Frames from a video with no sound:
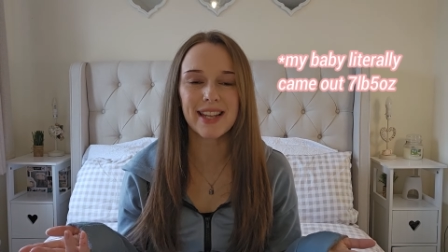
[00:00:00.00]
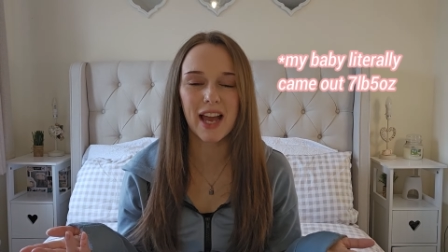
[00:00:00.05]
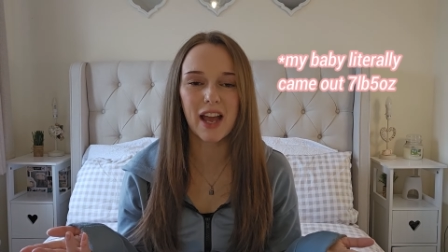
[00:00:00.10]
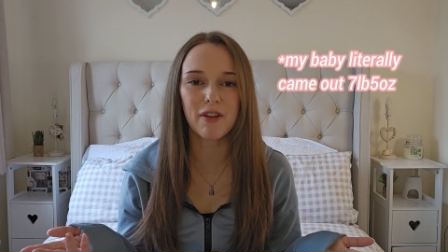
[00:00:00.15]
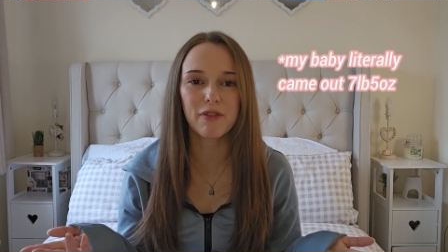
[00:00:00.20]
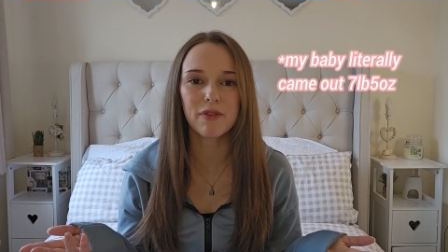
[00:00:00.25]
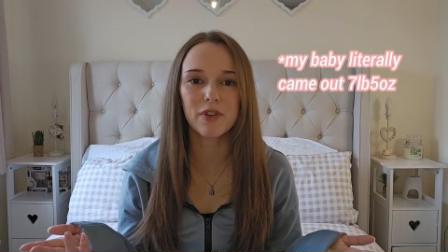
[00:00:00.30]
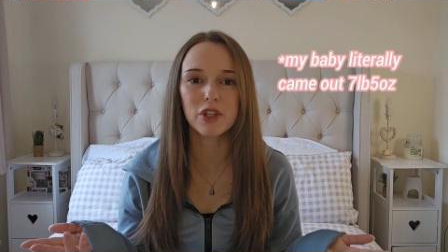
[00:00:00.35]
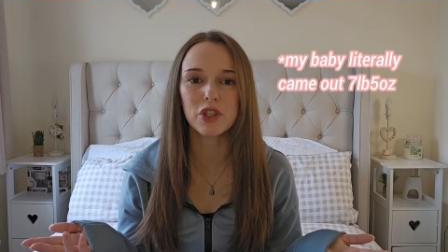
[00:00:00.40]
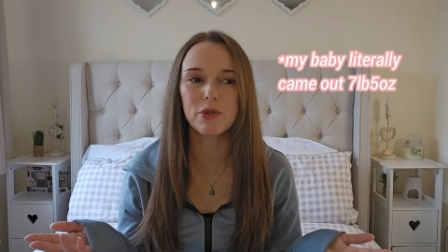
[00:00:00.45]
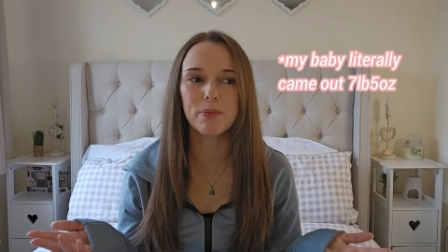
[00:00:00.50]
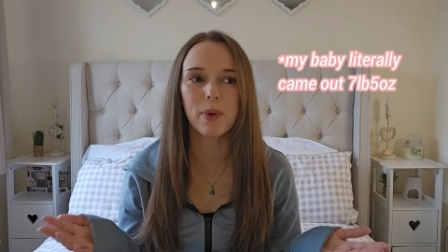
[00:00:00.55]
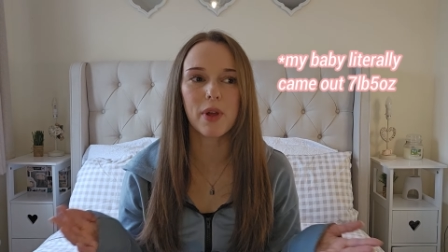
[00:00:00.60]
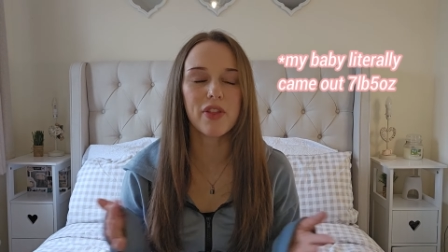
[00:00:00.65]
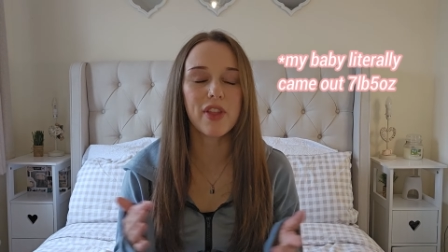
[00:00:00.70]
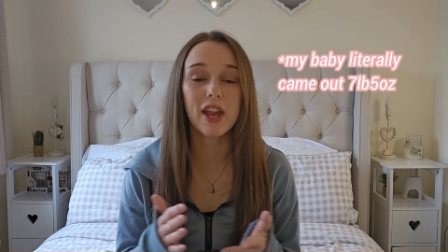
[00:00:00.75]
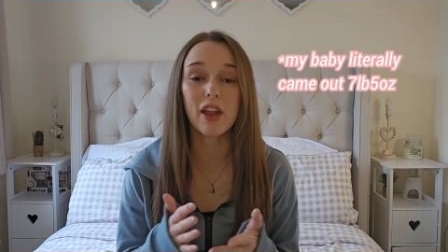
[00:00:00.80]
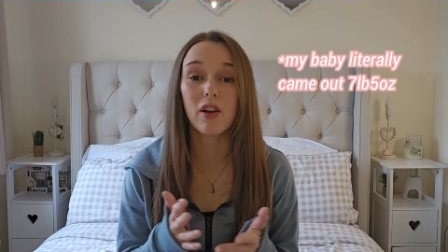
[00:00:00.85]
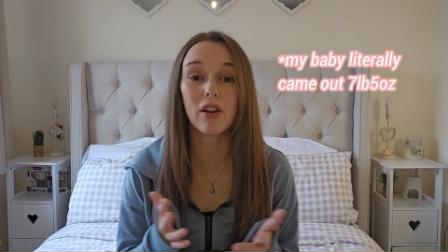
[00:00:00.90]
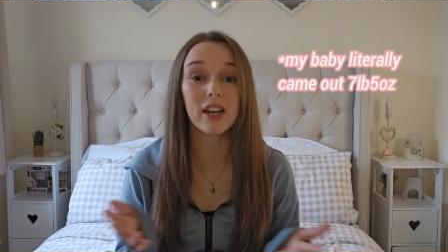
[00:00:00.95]
average, but
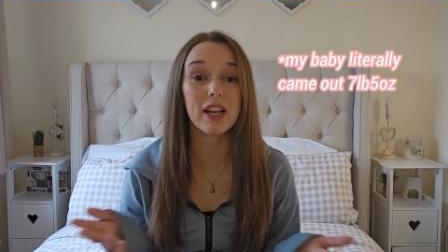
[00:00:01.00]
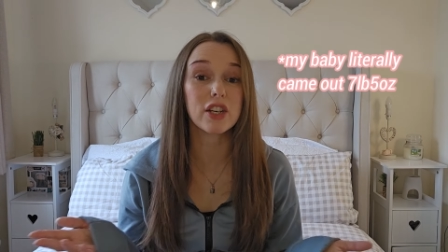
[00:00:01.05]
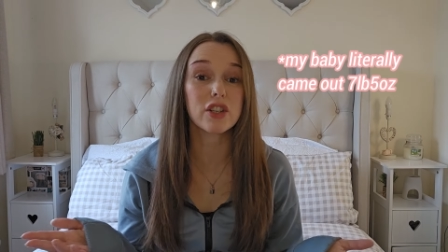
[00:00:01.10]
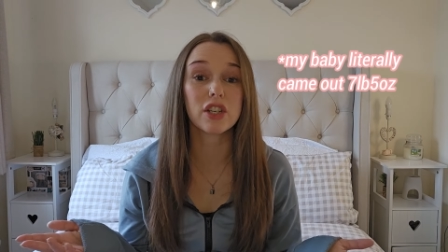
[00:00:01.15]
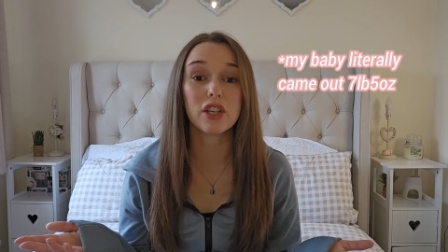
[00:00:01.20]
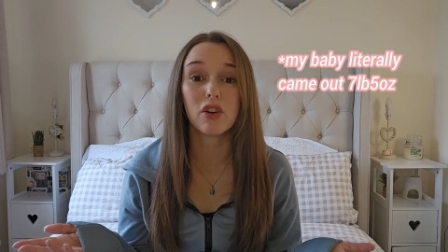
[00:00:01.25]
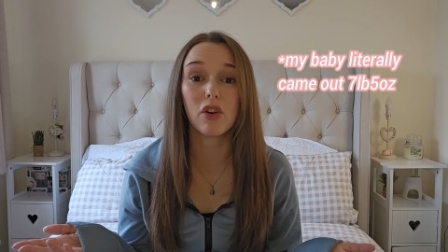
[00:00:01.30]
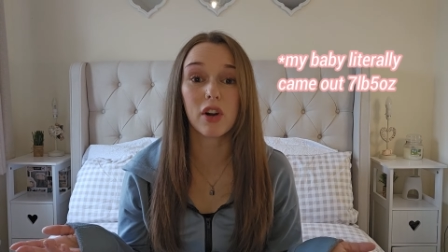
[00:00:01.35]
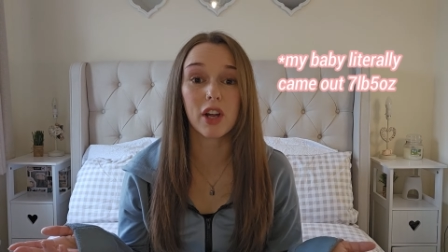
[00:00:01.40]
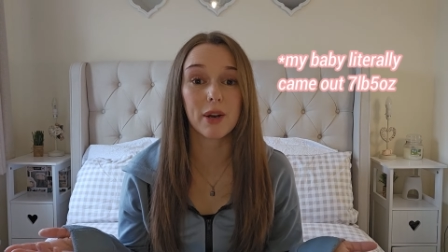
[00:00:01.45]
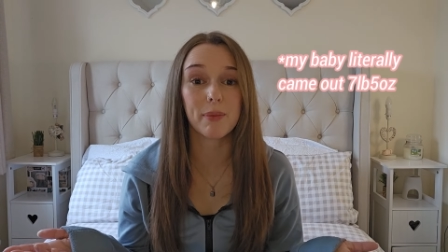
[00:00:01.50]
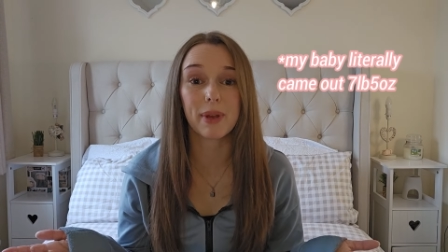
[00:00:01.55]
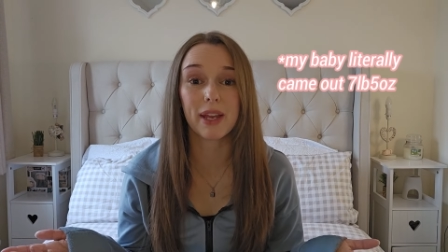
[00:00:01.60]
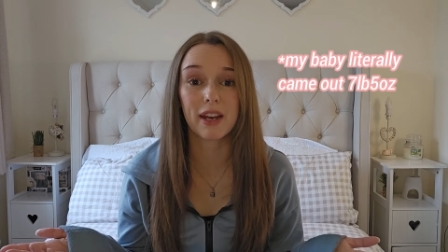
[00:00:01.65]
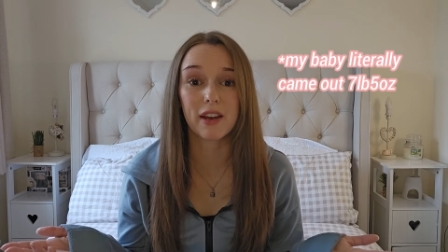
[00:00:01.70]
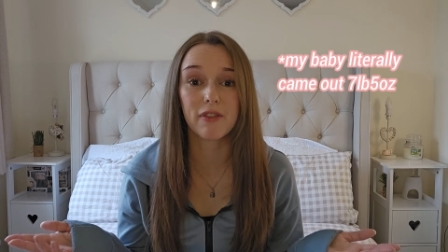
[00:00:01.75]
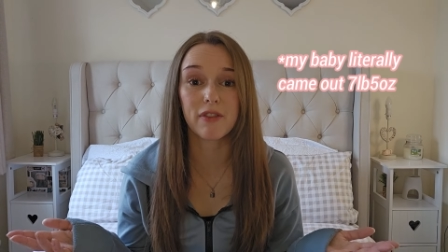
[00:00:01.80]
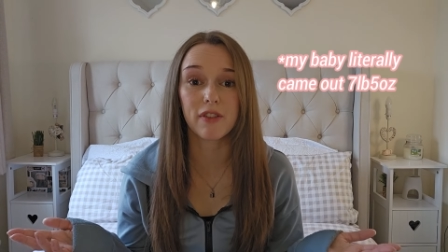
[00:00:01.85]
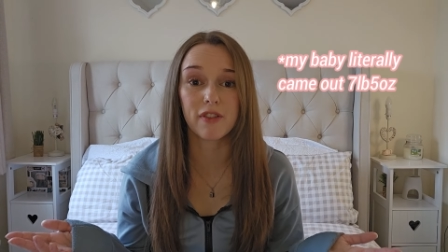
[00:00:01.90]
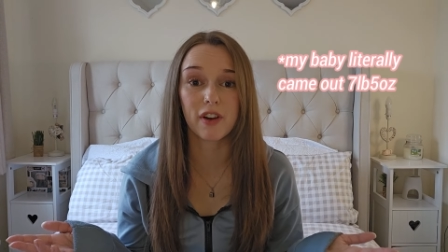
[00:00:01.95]
they are literally not going to be in
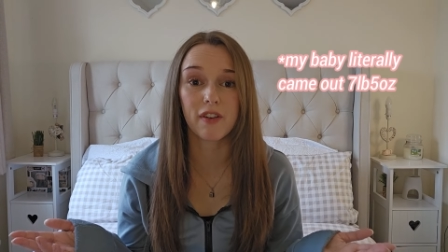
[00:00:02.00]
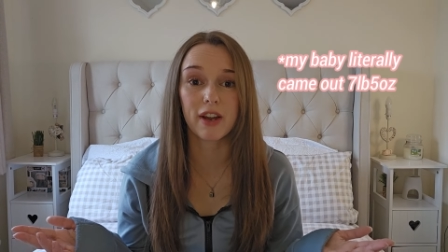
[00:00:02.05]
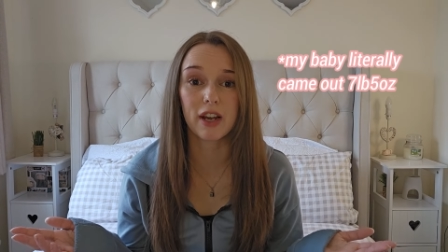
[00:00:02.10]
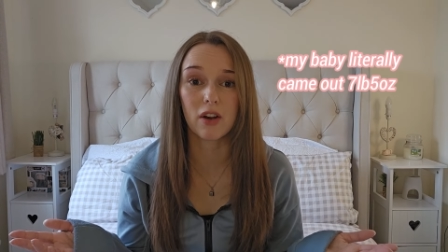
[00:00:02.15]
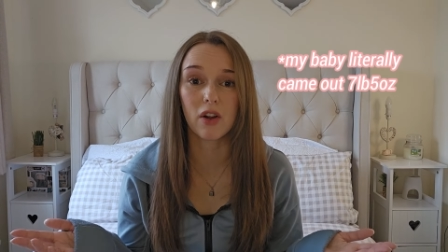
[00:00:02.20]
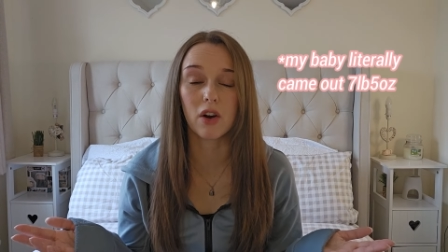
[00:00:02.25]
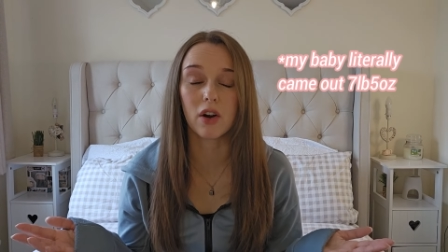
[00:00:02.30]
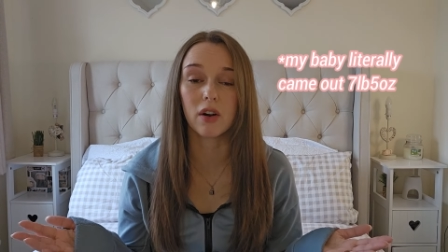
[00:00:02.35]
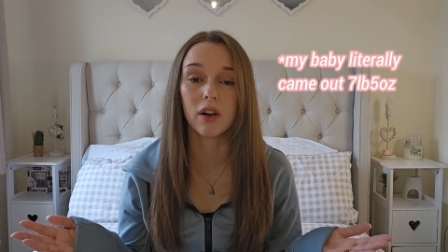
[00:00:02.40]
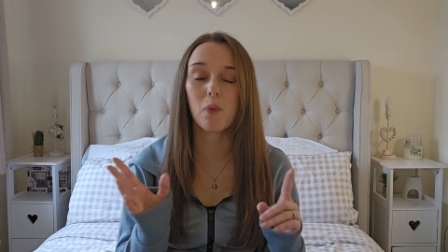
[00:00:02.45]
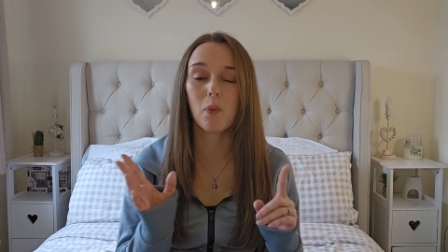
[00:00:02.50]
it for very long.